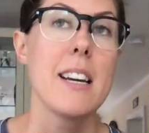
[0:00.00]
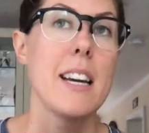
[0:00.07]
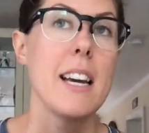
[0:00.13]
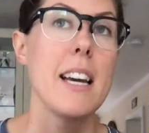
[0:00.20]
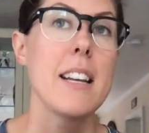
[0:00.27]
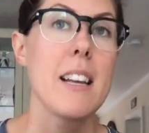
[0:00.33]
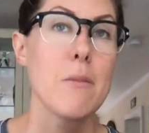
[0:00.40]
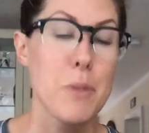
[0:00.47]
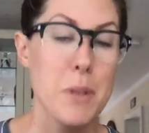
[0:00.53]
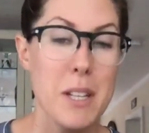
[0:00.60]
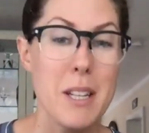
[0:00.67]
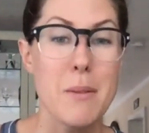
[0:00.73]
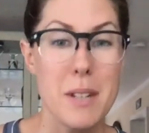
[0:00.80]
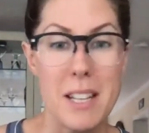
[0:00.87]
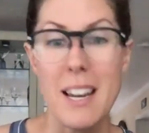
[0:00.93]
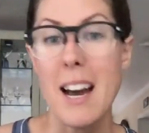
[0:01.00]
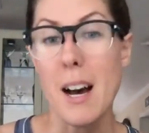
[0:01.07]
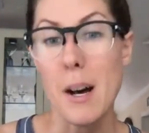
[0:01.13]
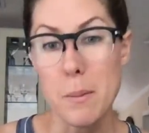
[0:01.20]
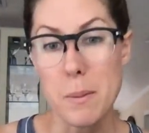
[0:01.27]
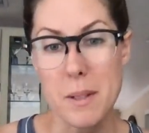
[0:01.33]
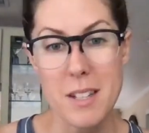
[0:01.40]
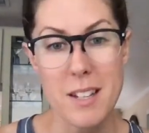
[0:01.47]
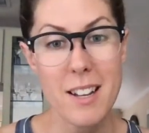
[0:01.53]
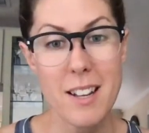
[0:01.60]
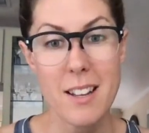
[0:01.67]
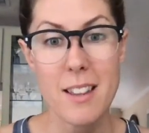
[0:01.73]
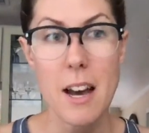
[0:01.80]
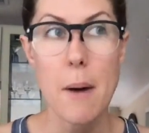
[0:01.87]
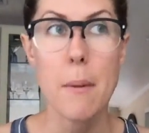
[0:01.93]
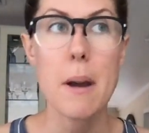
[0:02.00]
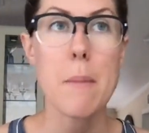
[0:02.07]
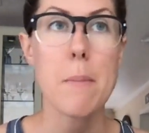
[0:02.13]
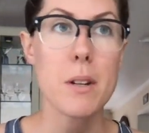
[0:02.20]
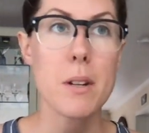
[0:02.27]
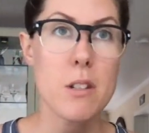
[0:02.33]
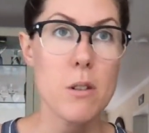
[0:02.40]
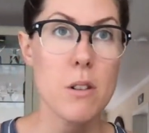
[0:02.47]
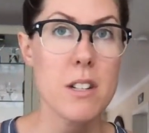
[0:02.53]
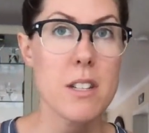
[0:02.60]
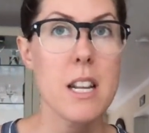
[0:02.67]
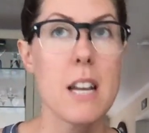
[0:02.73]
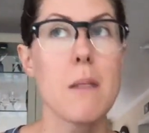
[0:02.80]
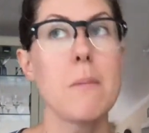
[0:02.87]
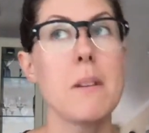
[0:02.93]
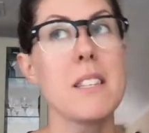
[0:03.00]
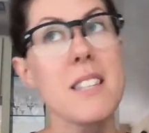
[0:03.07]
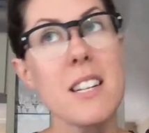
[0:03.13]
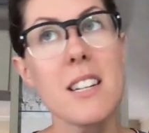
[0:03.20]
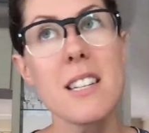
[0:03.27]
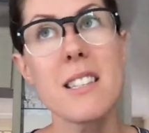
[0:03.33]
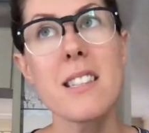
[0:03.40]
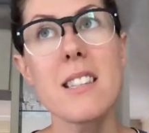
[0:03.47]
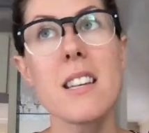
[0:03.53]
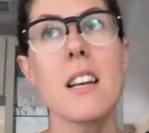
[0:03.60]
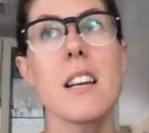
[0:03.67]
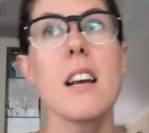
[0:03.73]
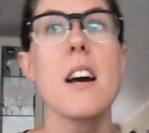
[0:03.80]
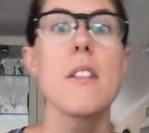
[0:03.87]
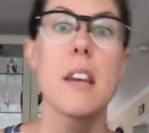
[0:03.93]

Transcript: it really, really helps. That way bookstores take me seriously.